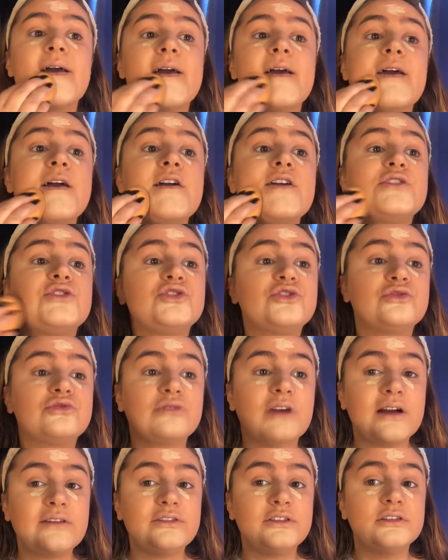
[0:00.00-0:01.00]
It
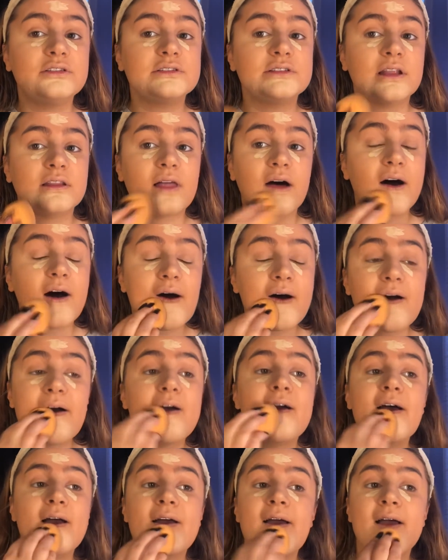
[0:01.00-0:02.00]
travels a lot.
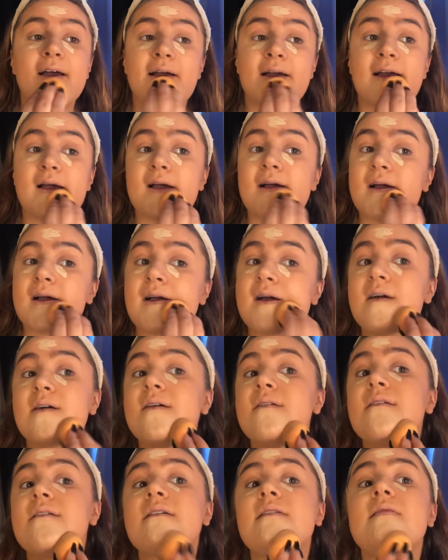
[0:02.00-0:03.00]

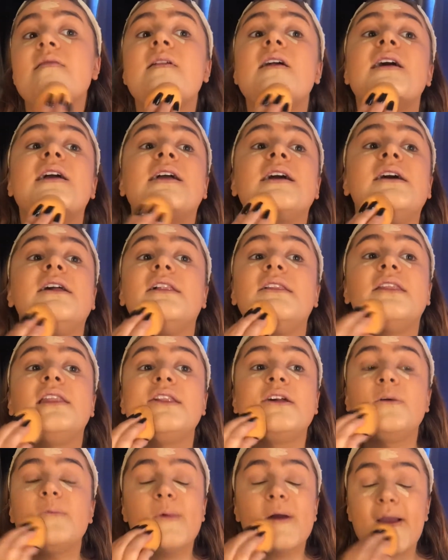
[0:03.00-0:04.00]
Like, a
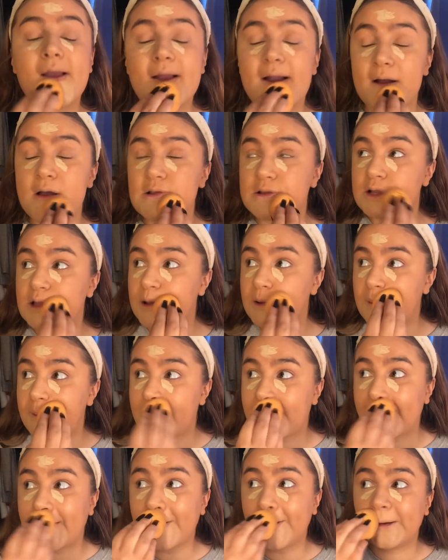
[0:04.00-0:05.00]
little bit goes along
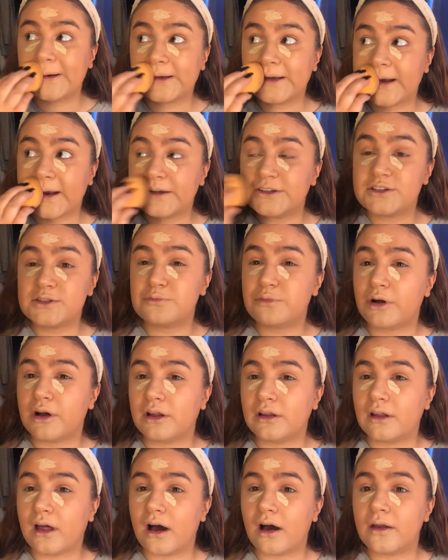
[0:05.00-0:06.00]
like, or did I just put a
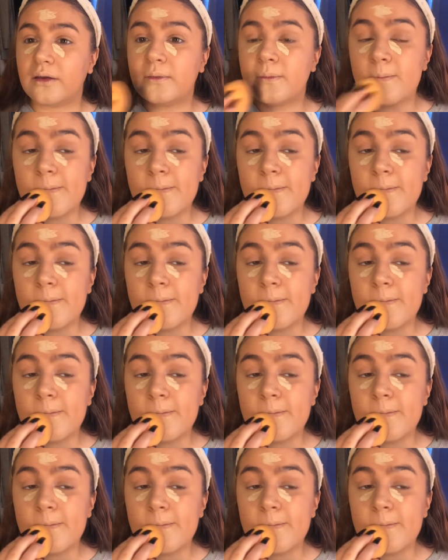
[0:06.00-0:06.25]
lot on?